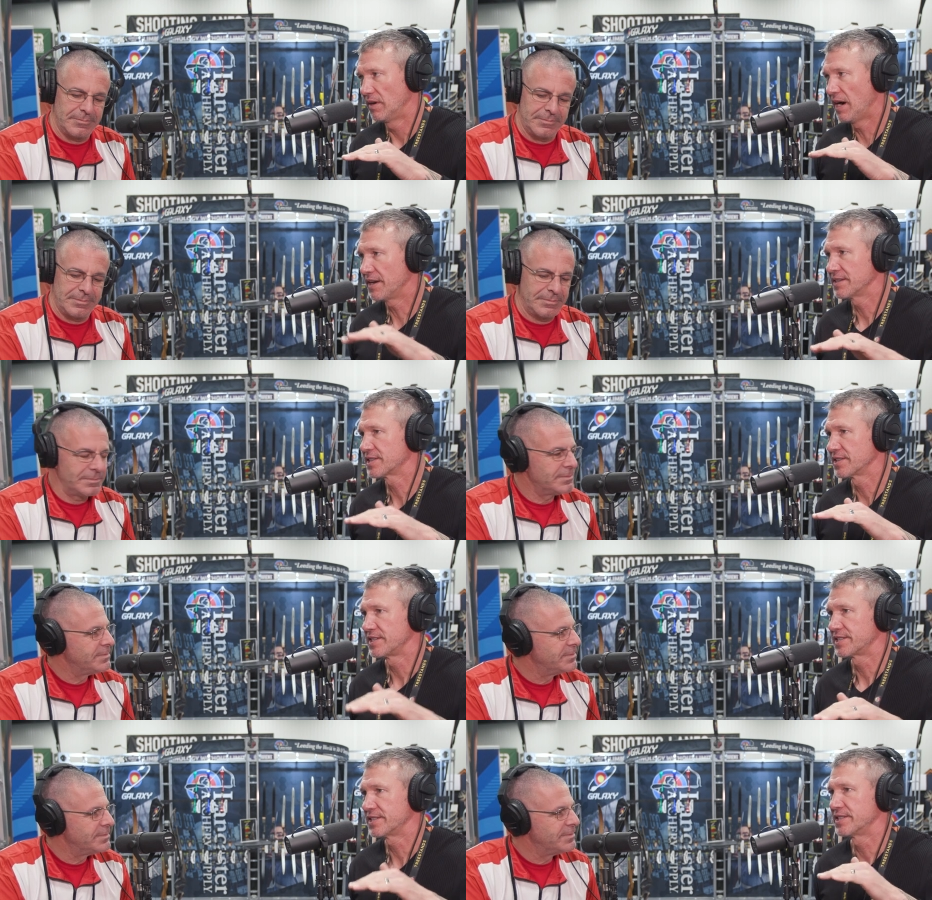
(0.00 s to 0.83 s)

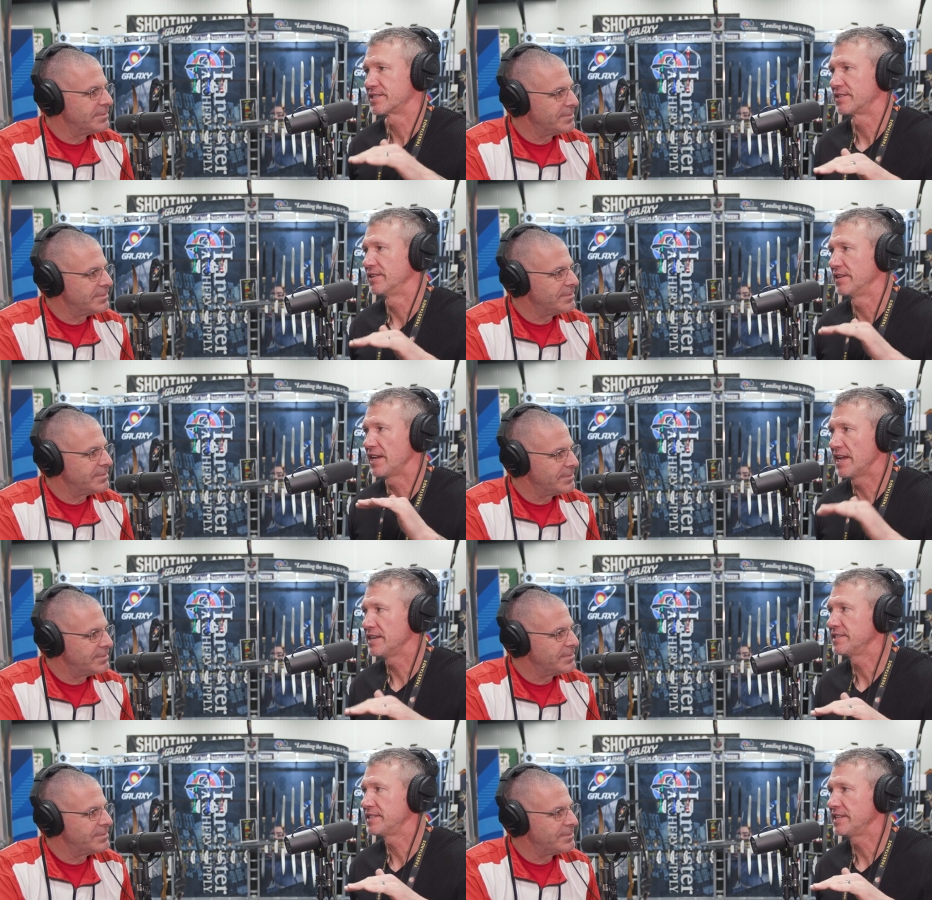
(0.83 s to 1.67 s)
Speaker 1: honestly, since the
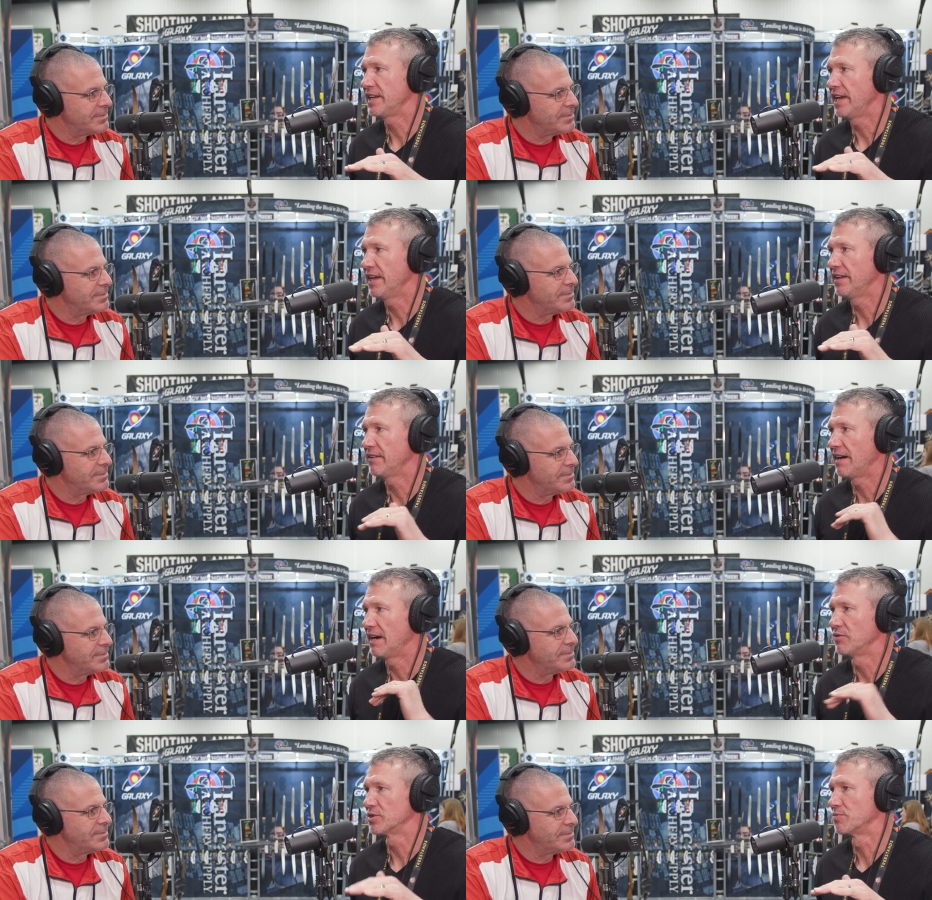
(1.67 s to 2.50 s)
N T N,
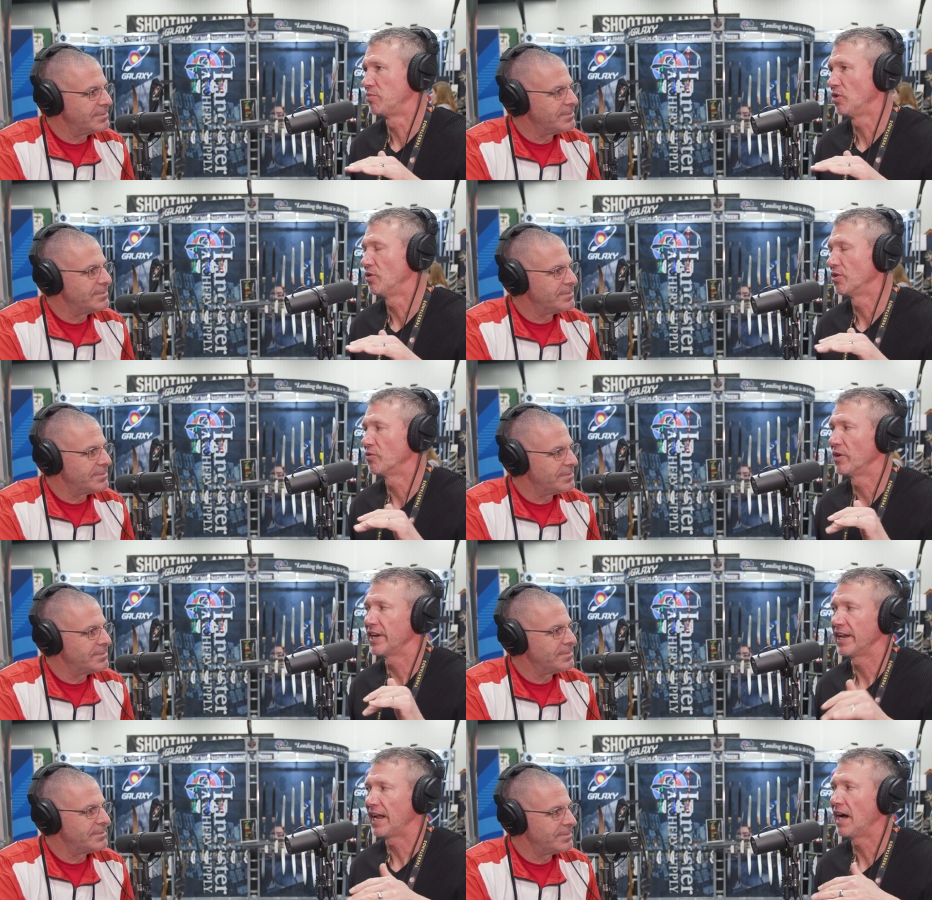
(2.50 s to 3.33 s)
I was blown
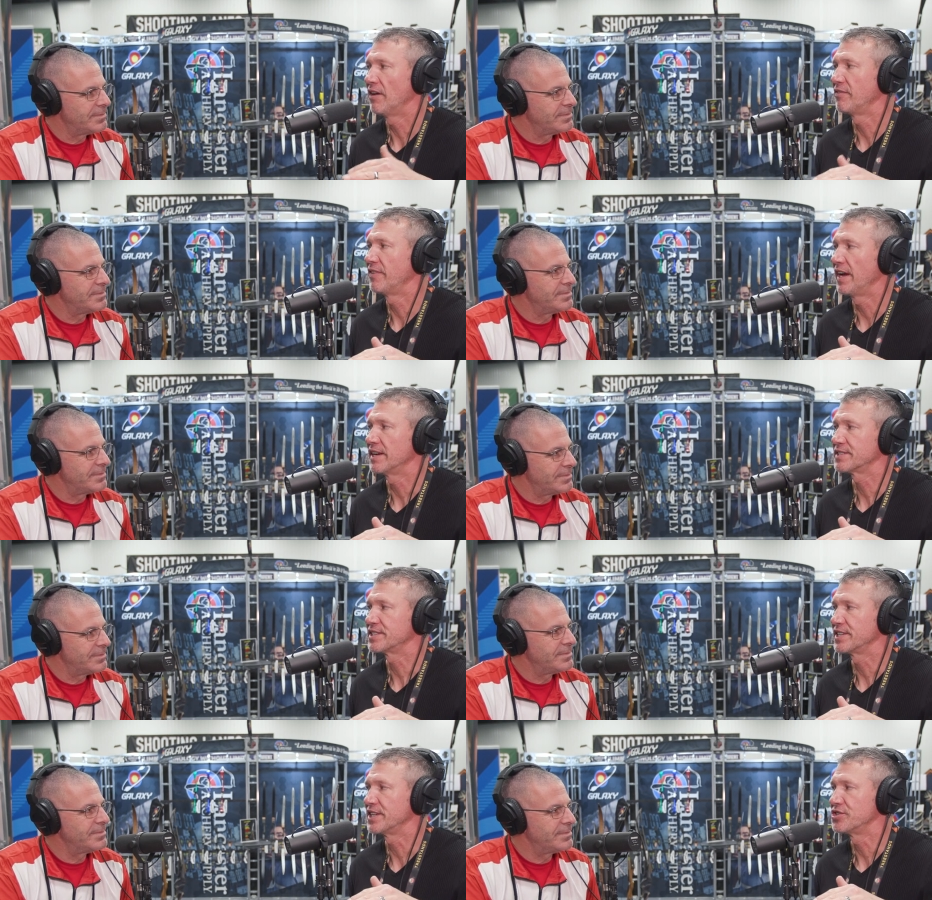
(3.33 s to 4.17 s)
away at how
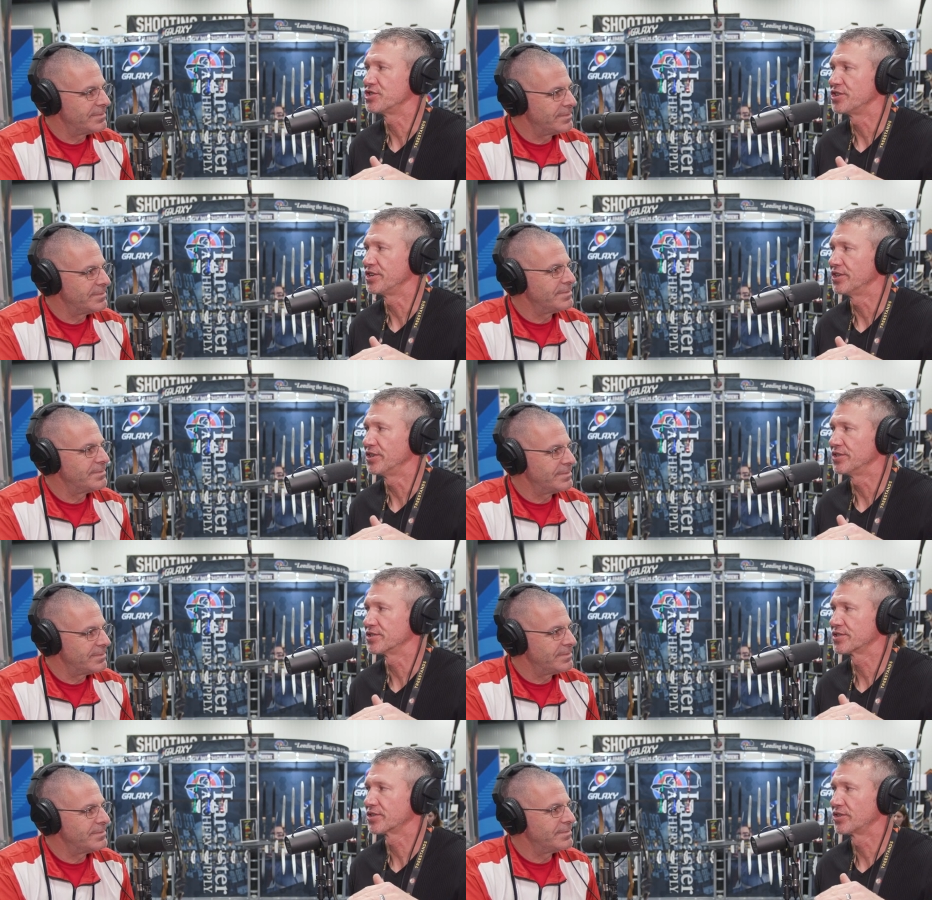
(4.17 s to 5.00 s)
fast the
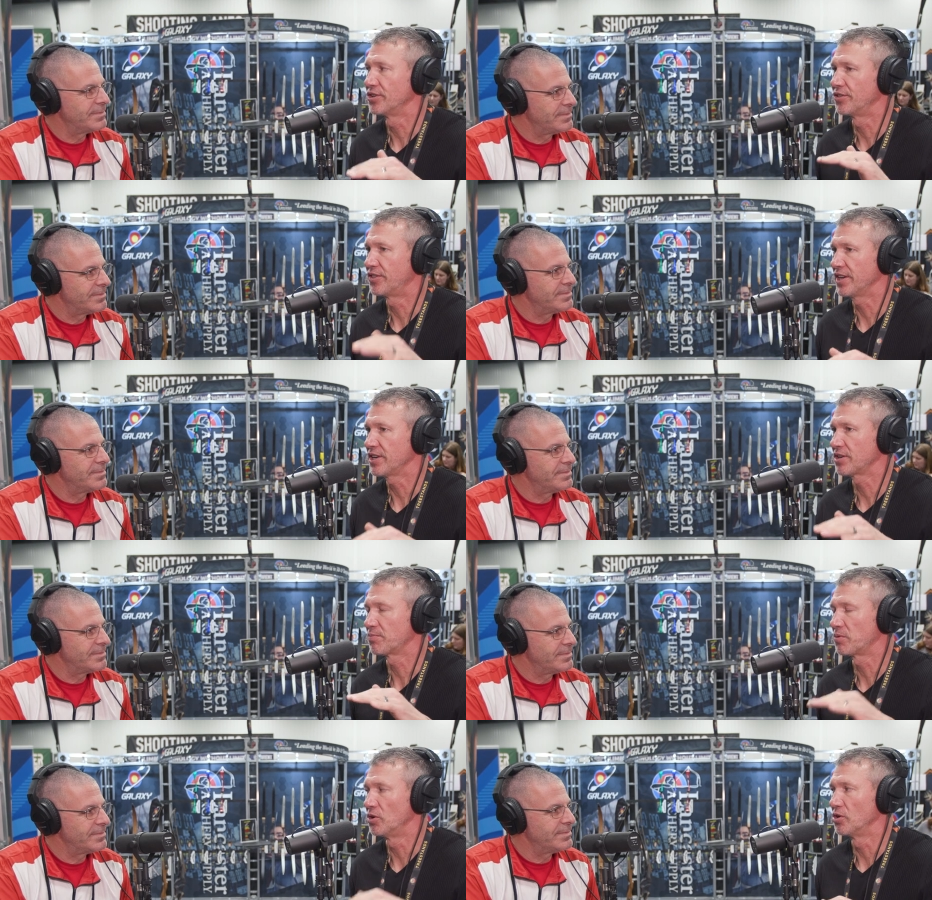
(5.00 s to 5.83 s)
engineers could
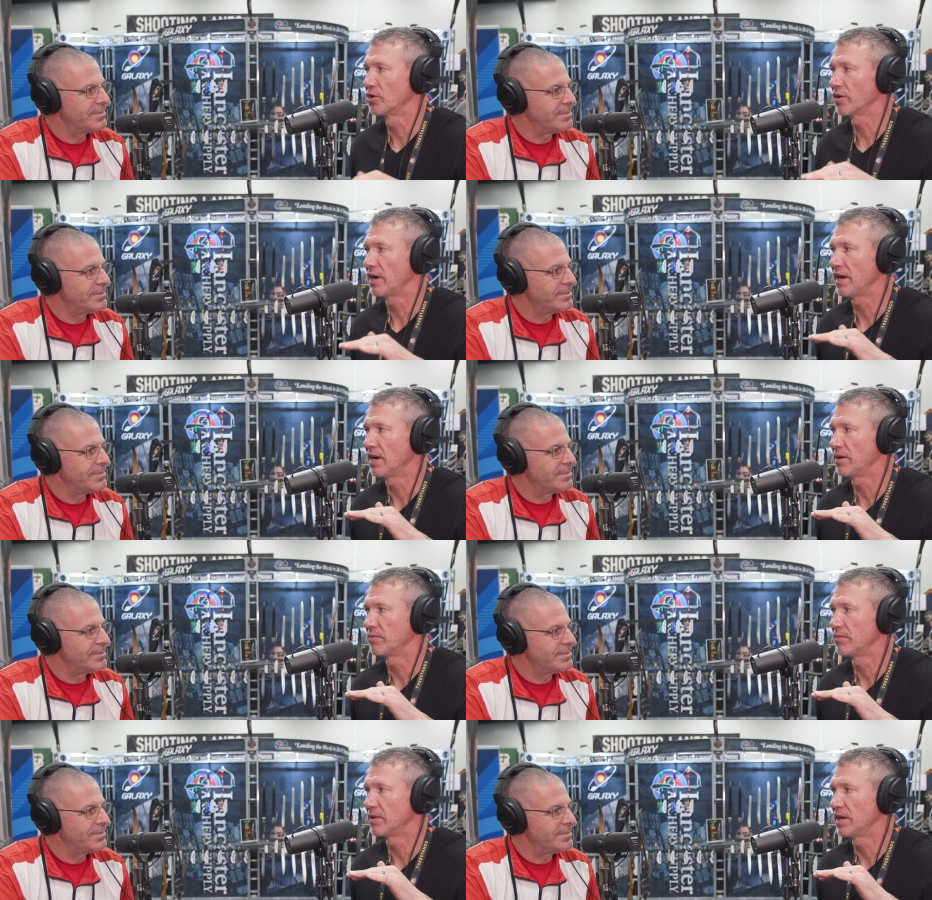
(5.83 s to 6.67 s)
think,
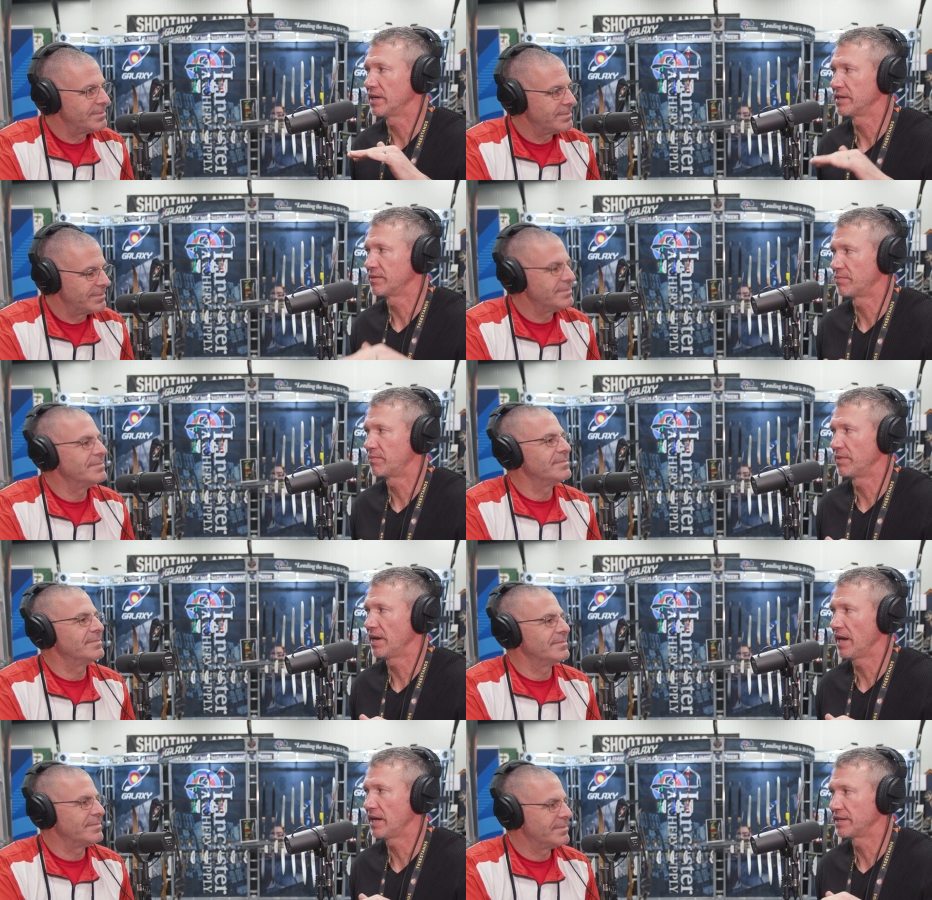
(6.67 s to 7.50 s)
program, and
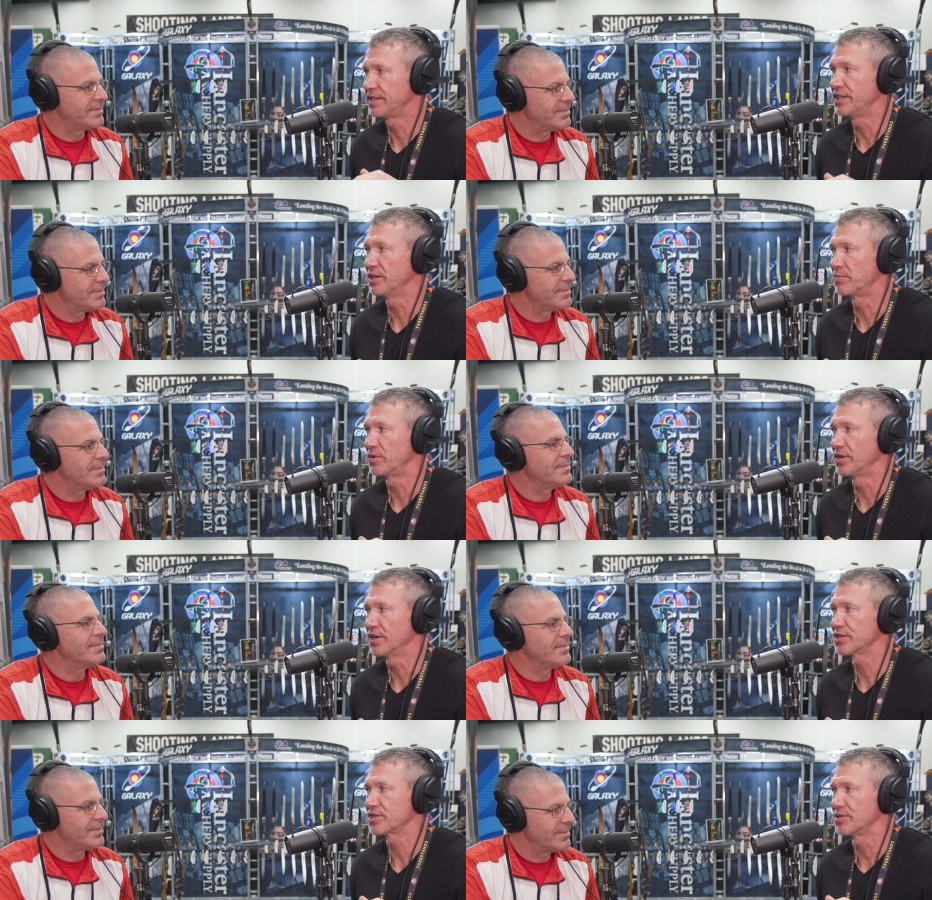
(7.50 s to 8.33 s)
and get a
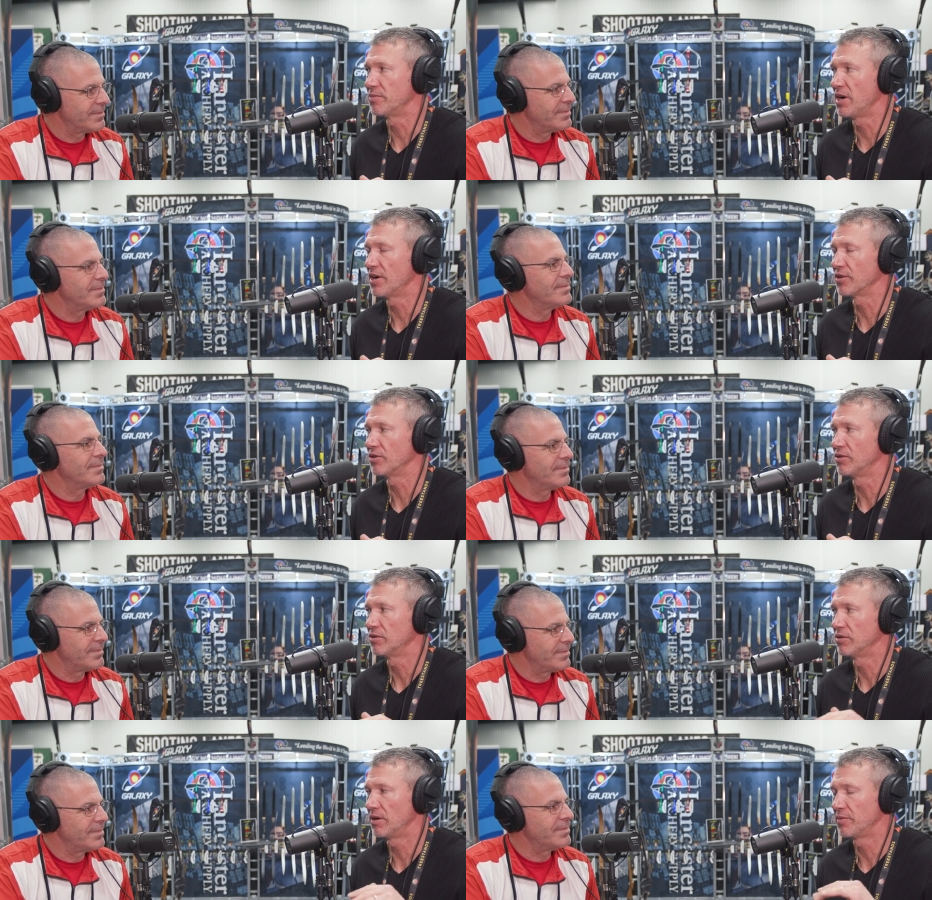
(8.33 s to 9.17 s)
production model.